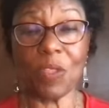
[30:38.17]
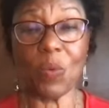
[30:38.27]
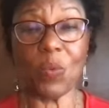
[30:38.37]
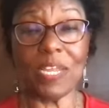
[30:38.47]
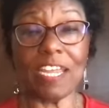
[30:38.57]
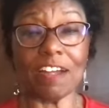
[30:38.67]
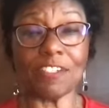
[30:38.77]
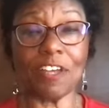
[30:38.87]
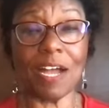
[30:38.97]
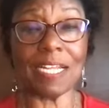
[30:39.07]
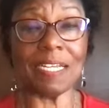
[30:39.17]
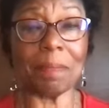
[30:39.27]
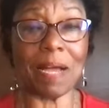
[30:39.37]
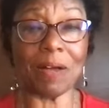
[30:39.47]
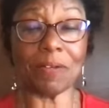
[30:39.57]
we are talking
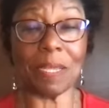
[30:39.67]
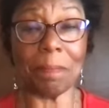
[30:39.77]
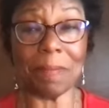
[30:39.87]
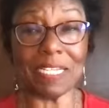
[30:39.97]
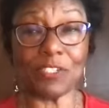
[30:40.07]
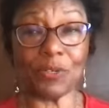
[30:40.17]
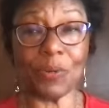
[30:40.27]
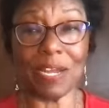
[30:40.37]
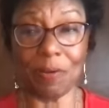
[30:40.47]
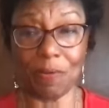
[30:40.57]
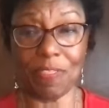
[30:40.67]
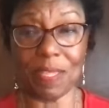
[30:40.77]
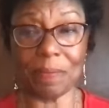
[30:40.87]
about mental health.